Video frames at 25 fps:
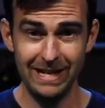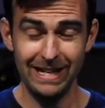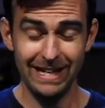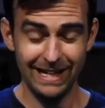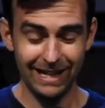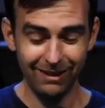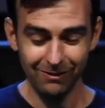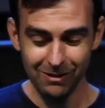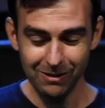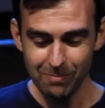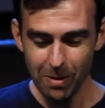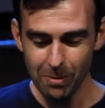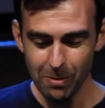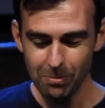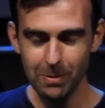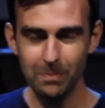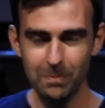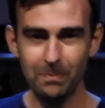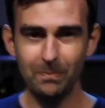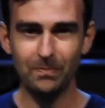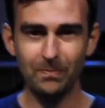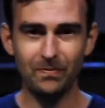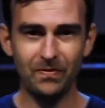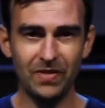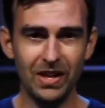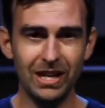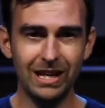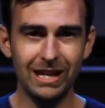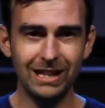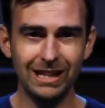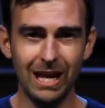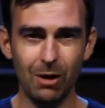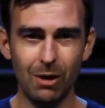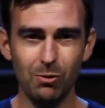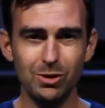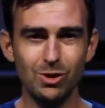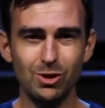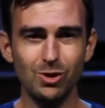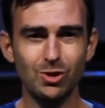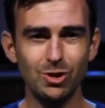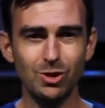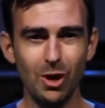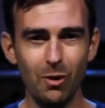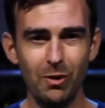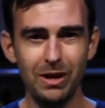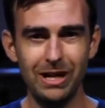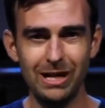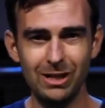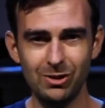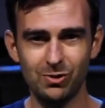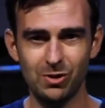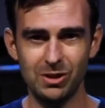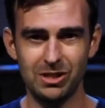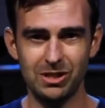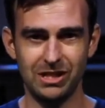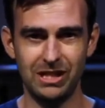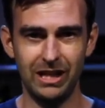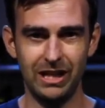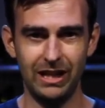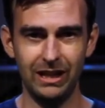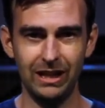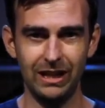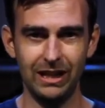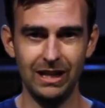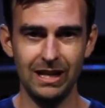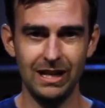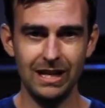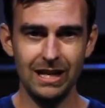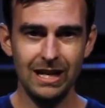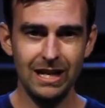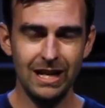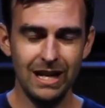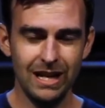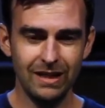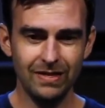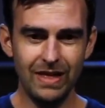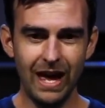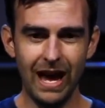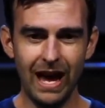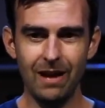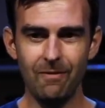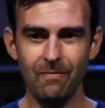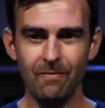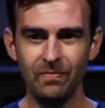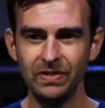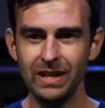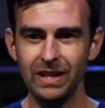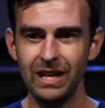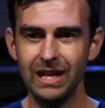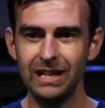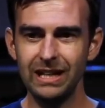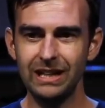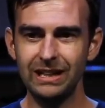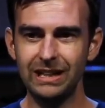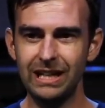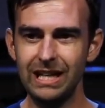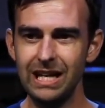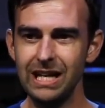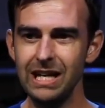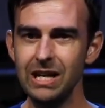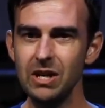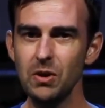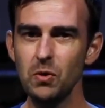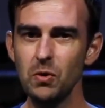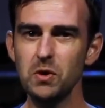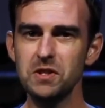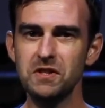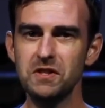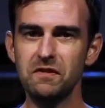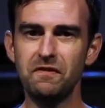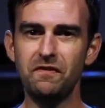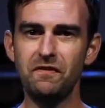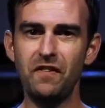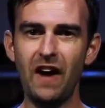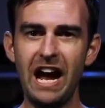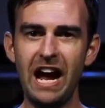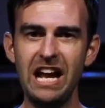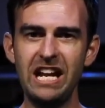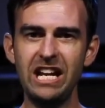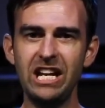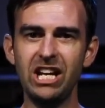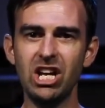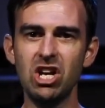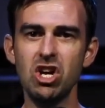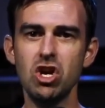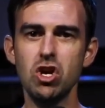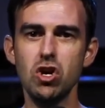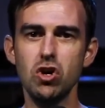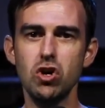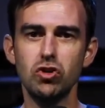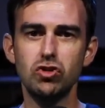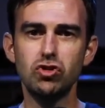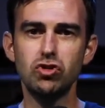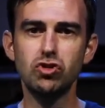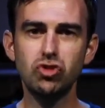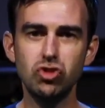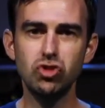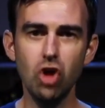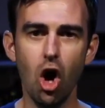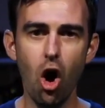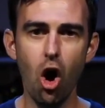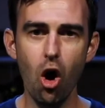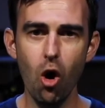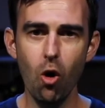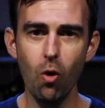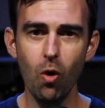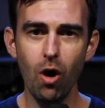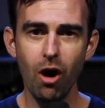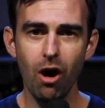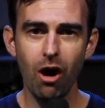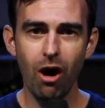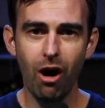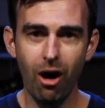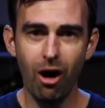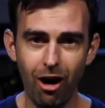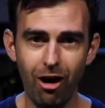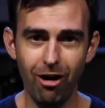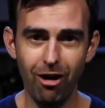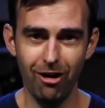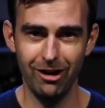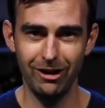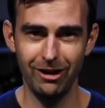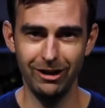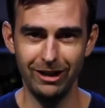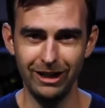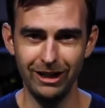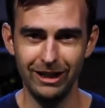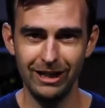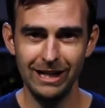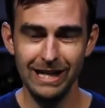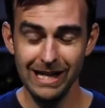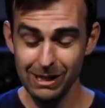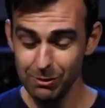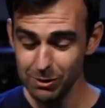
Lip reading: And I remember thinking that was so interesting that he was fighting so hard.